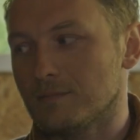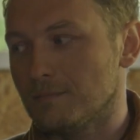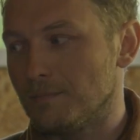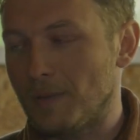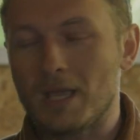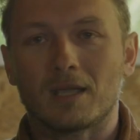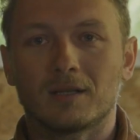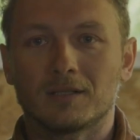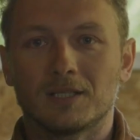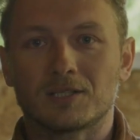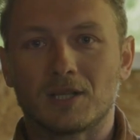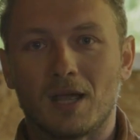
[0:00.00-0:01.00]
making
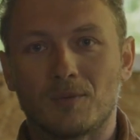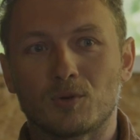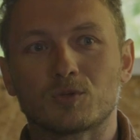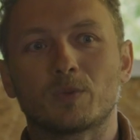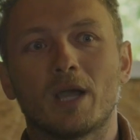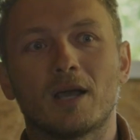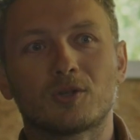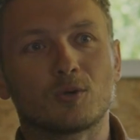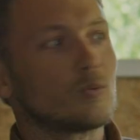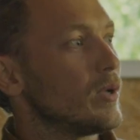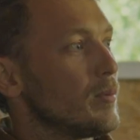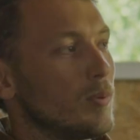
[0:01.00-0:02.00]
these cameras, we had to
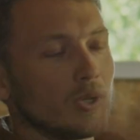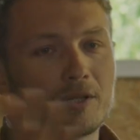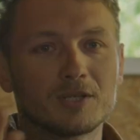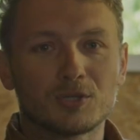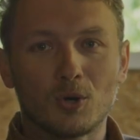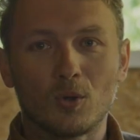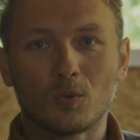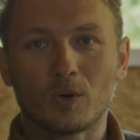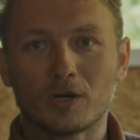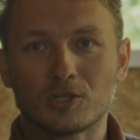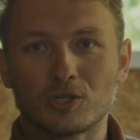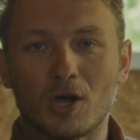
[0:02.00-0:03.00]
rebuild this whole
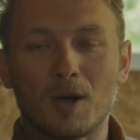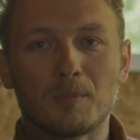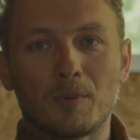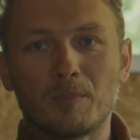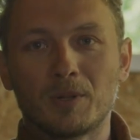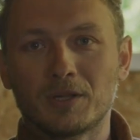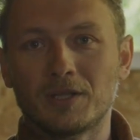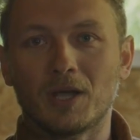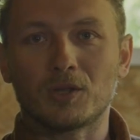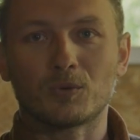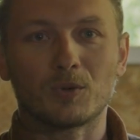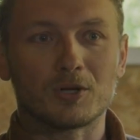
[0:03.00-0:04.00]
workshop, build the
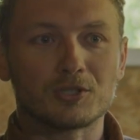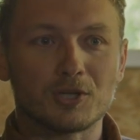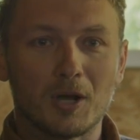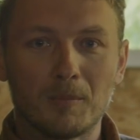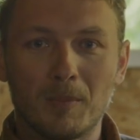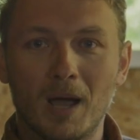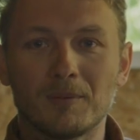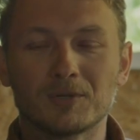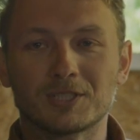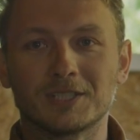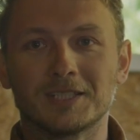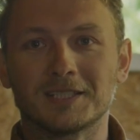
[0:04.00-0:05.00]
other workshop, buy
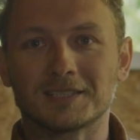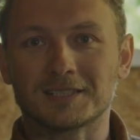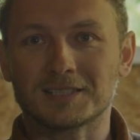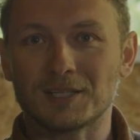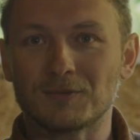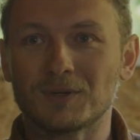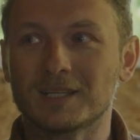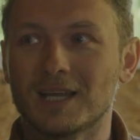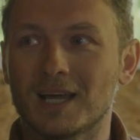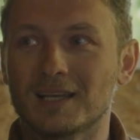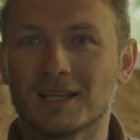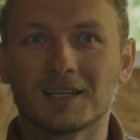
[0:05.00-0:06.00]
machines and stuff like
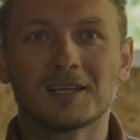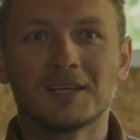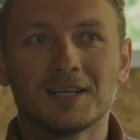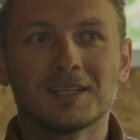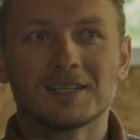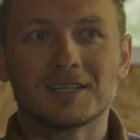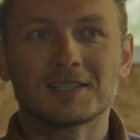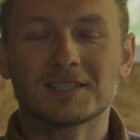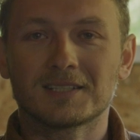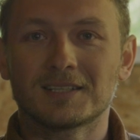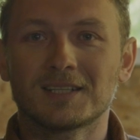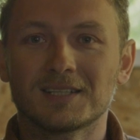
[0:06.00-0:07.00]
that. Like
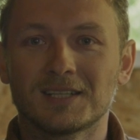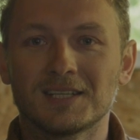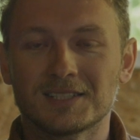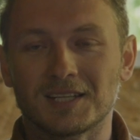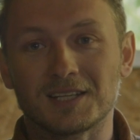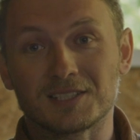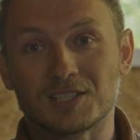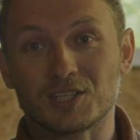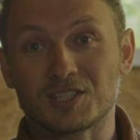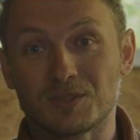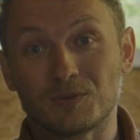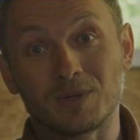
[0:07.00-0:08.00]
these things
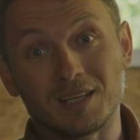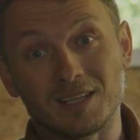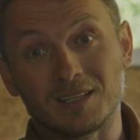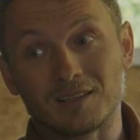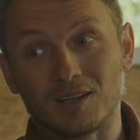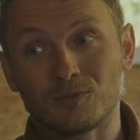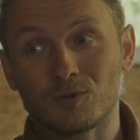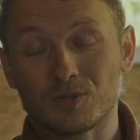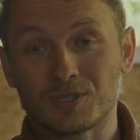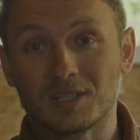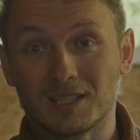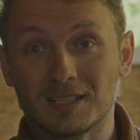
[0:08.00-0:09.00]
just really,
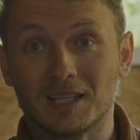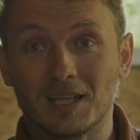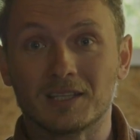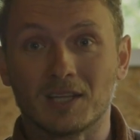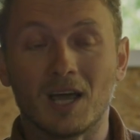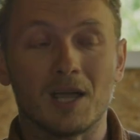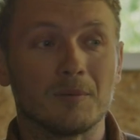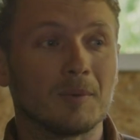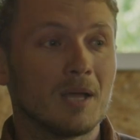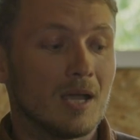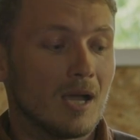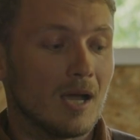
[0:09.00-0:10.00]
unfortunately, take time.
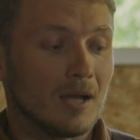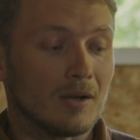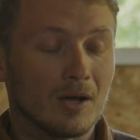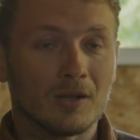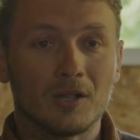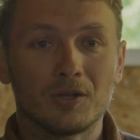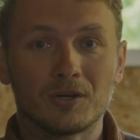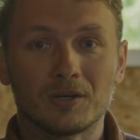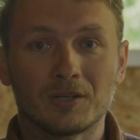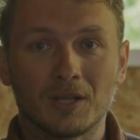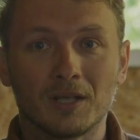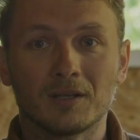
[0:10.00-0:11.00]
And another
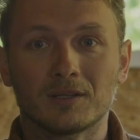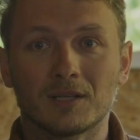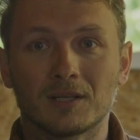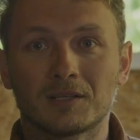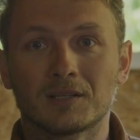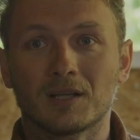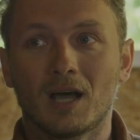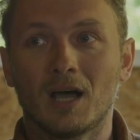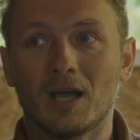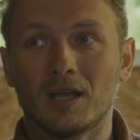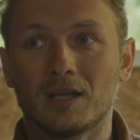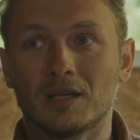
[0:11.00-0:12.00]
thing that
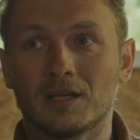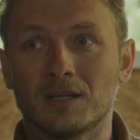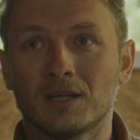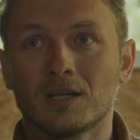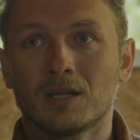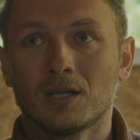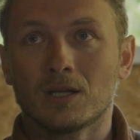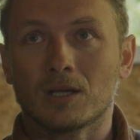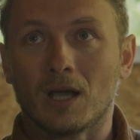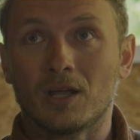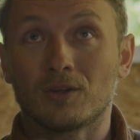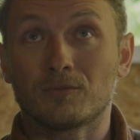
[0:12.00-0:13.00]
I
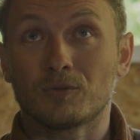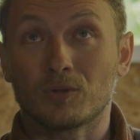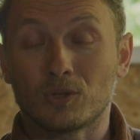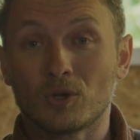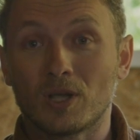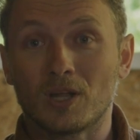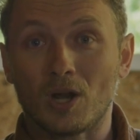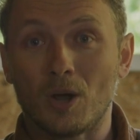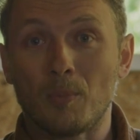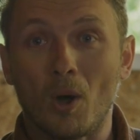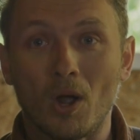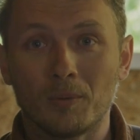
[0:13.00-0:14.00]
kind of took it
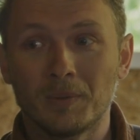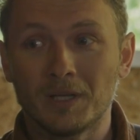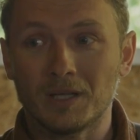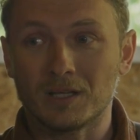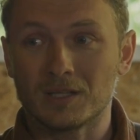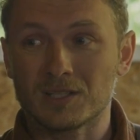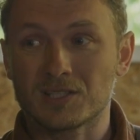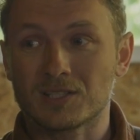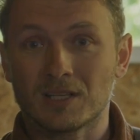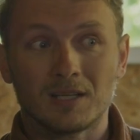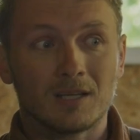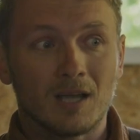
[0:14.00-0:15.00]
upon me is
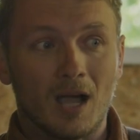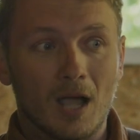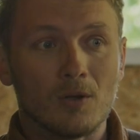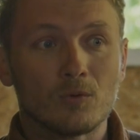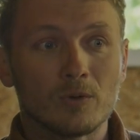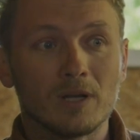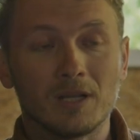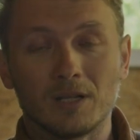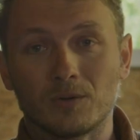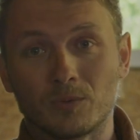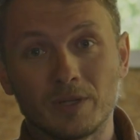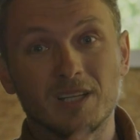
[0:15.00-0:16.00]
I
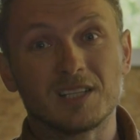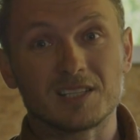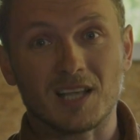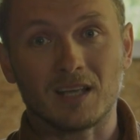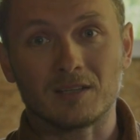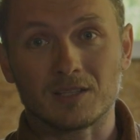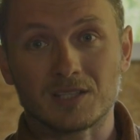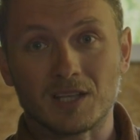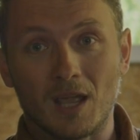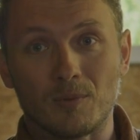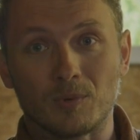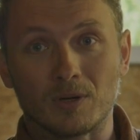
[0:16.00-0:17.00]
really redesigned this
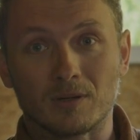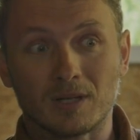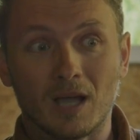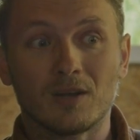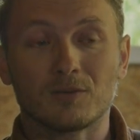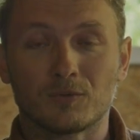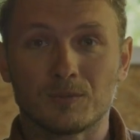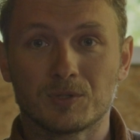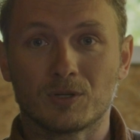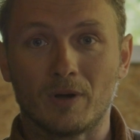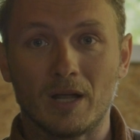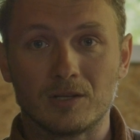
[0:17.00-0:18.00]
camera kind of from
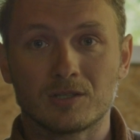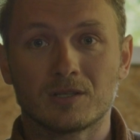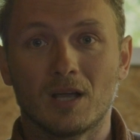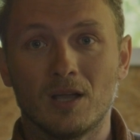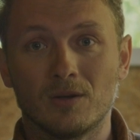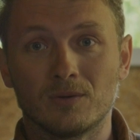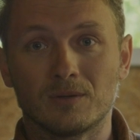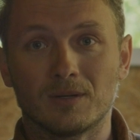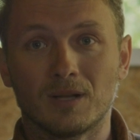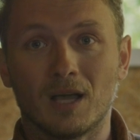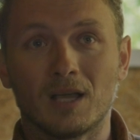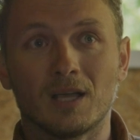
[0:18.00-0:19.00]
scratch.
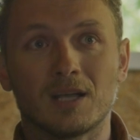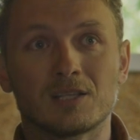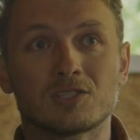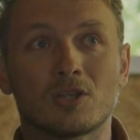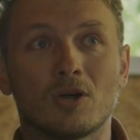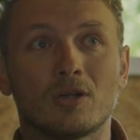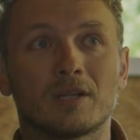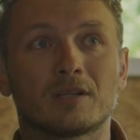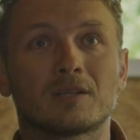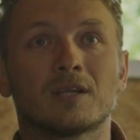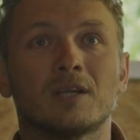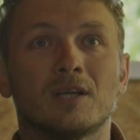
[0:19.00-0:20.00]
I saw
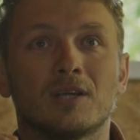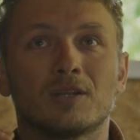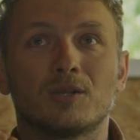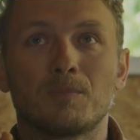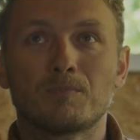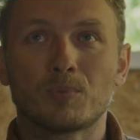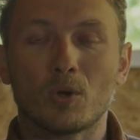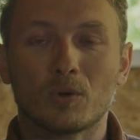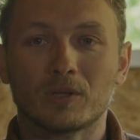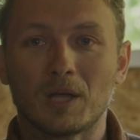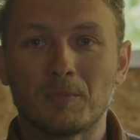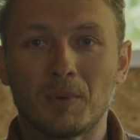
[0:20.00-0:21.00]
that the
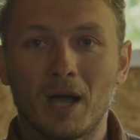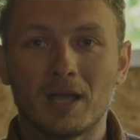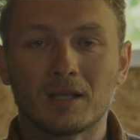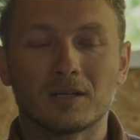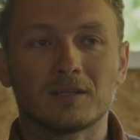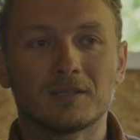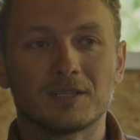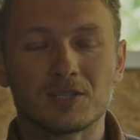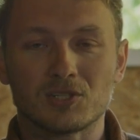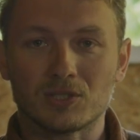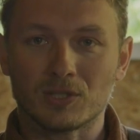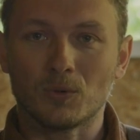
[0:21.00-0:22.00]
prototype Eikan,
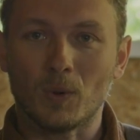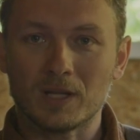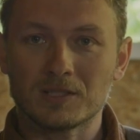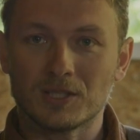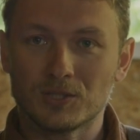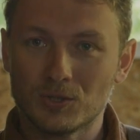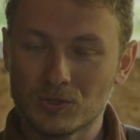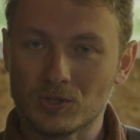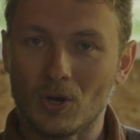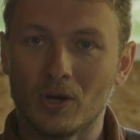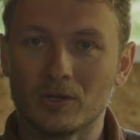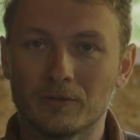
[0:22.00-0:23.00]
the ones that you
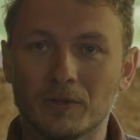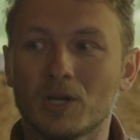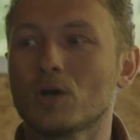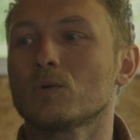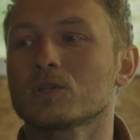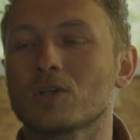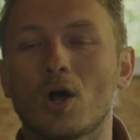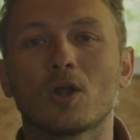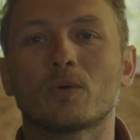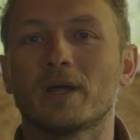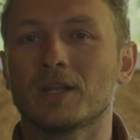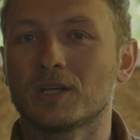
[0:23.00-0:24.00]
saw on the video, was
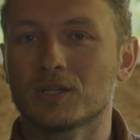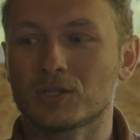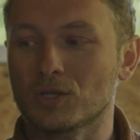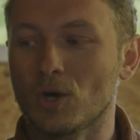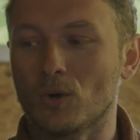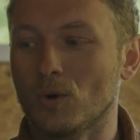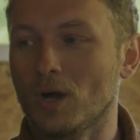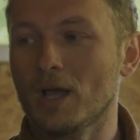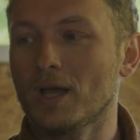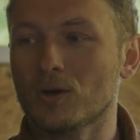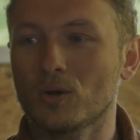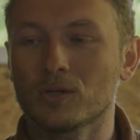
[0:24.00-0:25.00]
already good to go. I
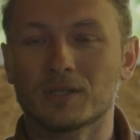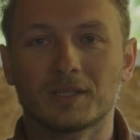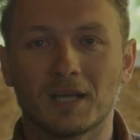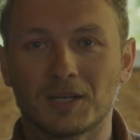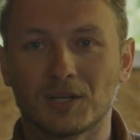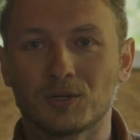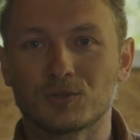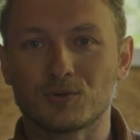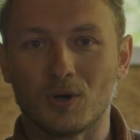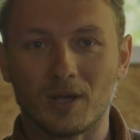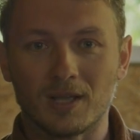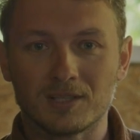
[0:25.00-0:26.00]
had all the technical
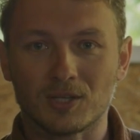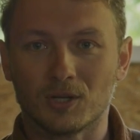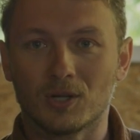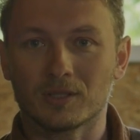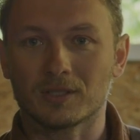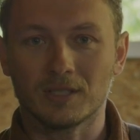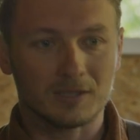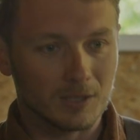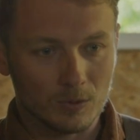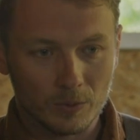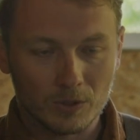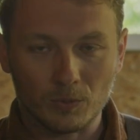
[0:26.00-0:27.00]
drawings and all the
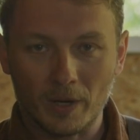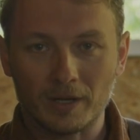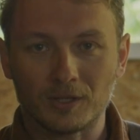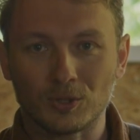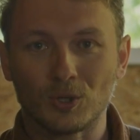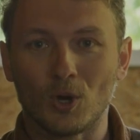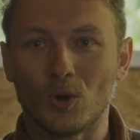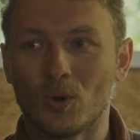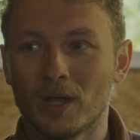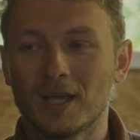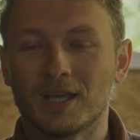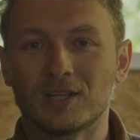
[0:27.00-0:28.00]
detail work ready to
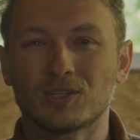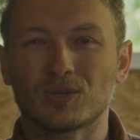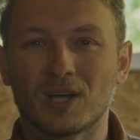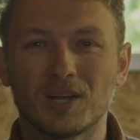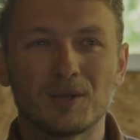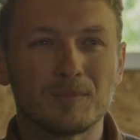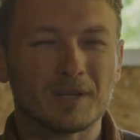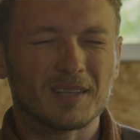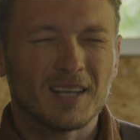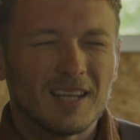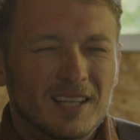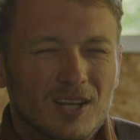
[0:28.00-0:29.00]
go into cutting, but
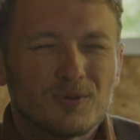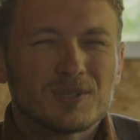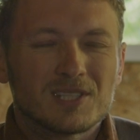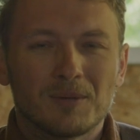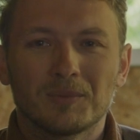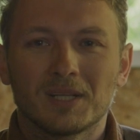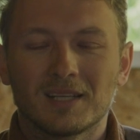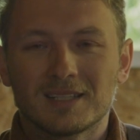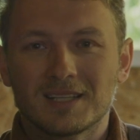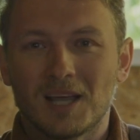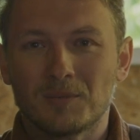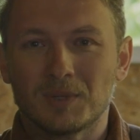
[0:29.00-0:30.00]
there was something
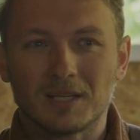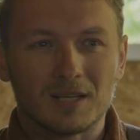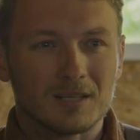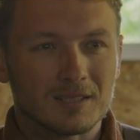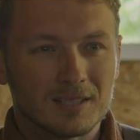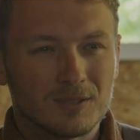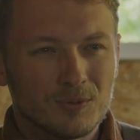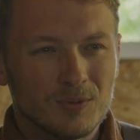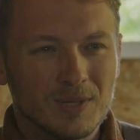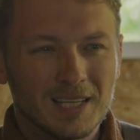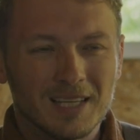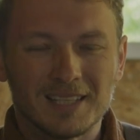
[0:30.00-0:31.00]
inside me that
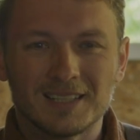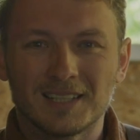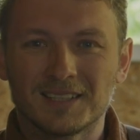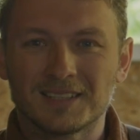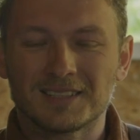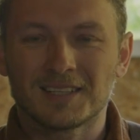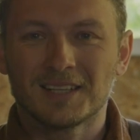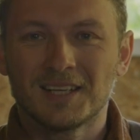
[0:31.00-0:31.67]
really didn't